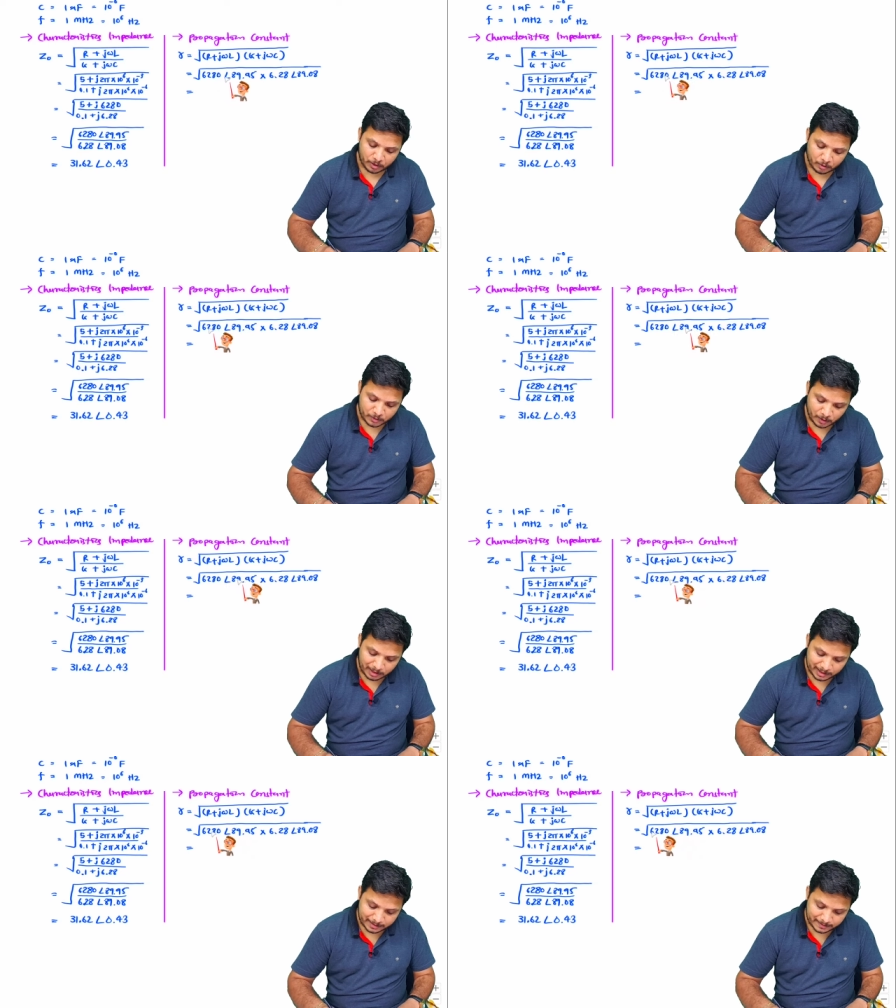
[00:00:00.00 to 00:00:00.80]
want to
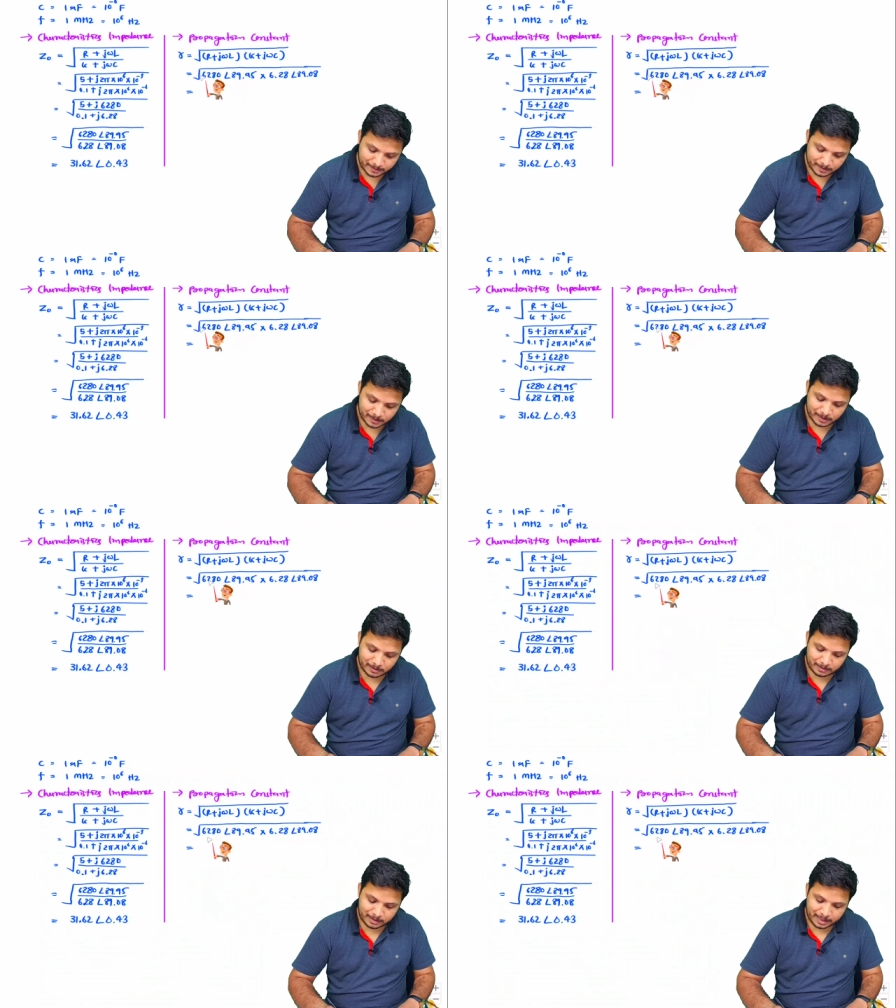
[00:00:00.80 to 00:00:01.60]
solve this,
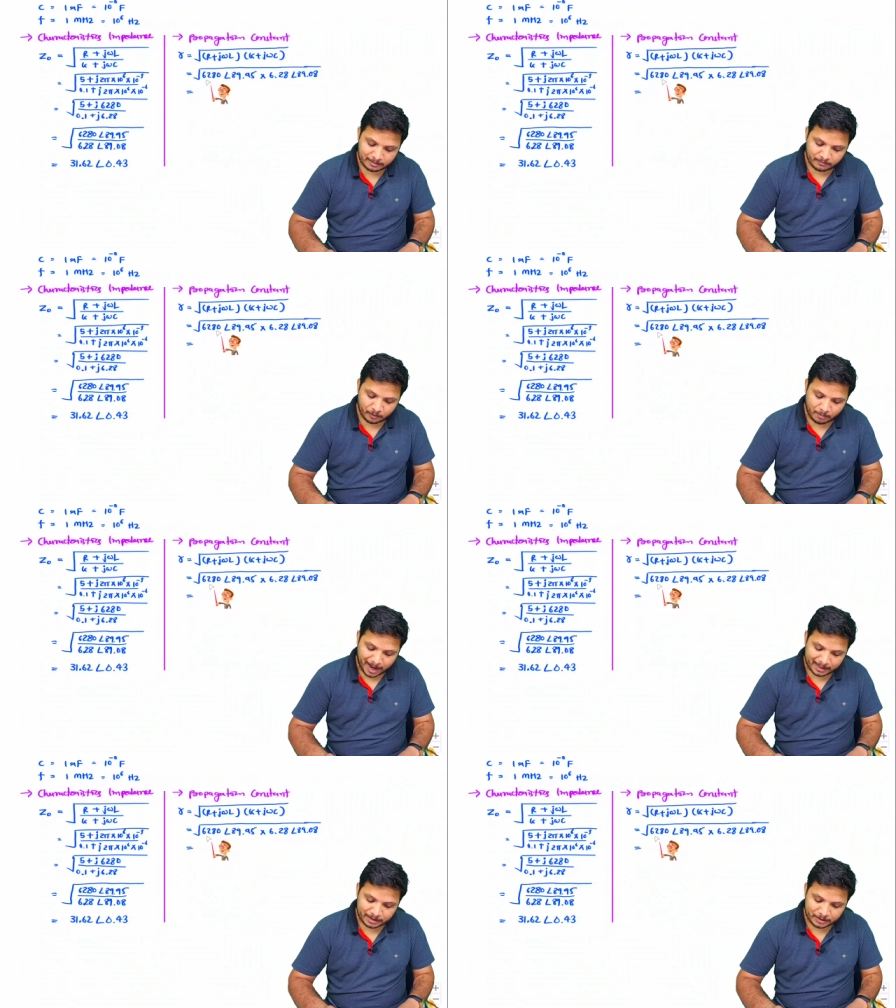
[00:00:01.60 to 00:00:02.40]
then for
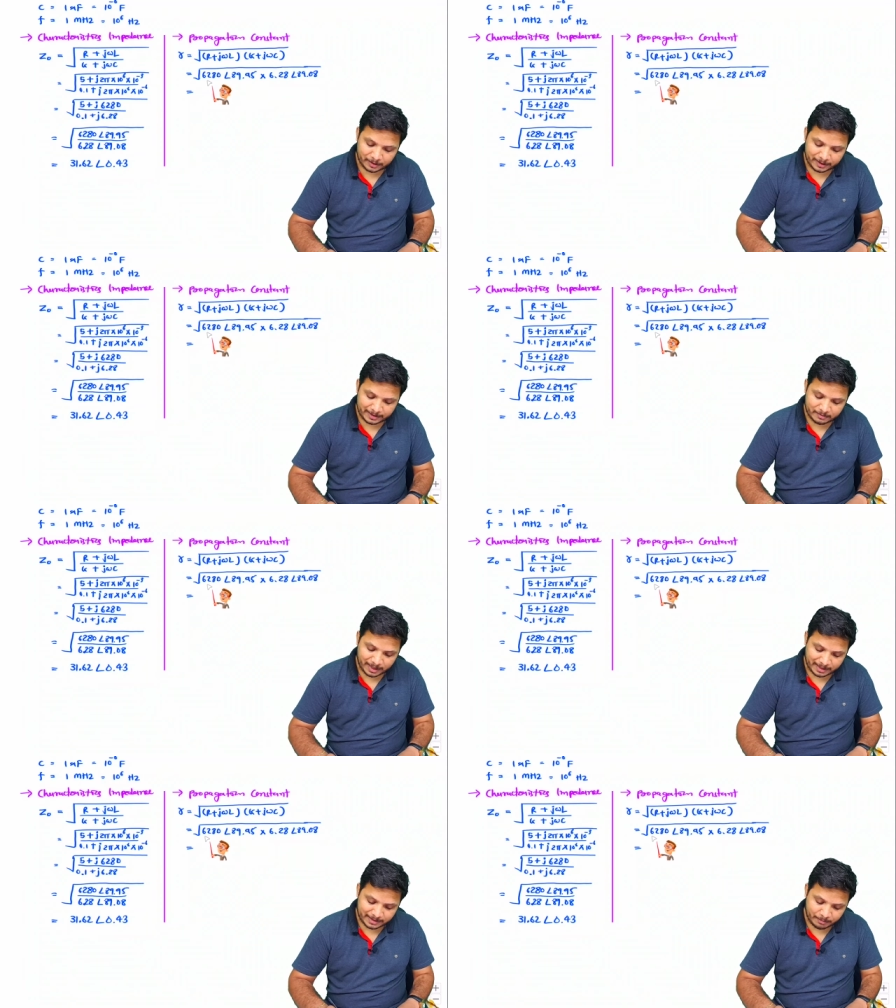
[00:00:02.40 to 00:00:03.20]
magnitude it is
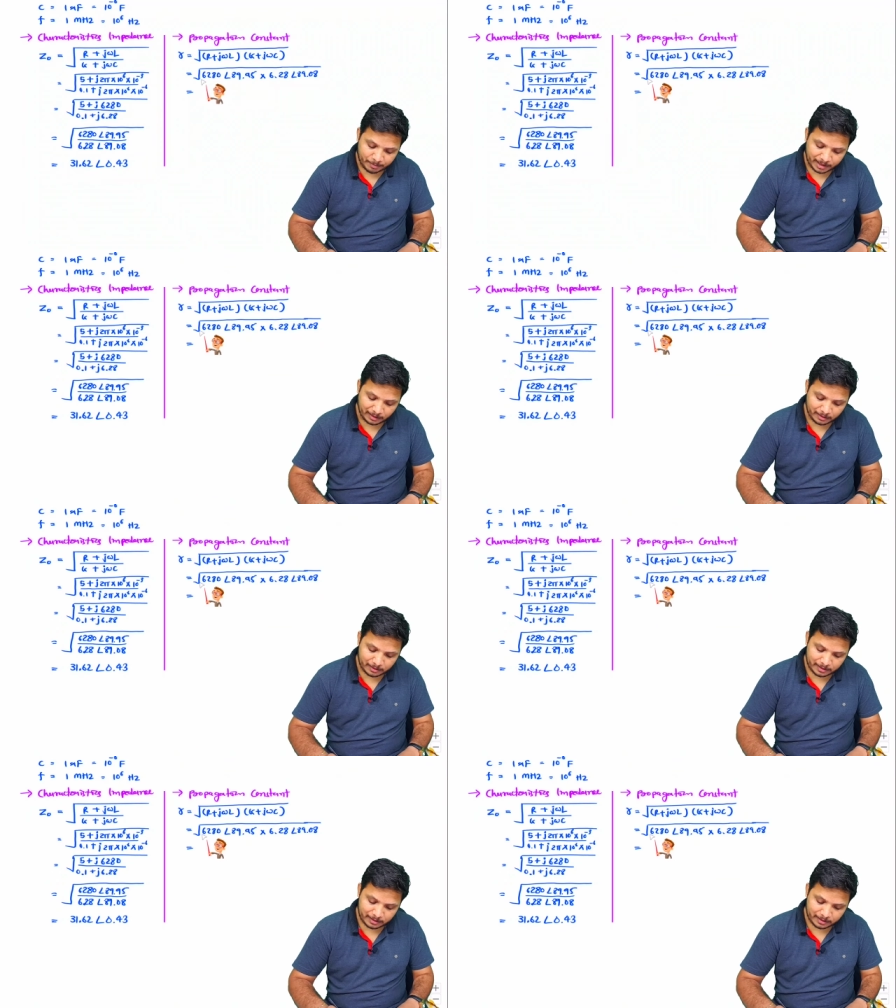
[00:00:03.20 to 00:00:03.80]
very simple.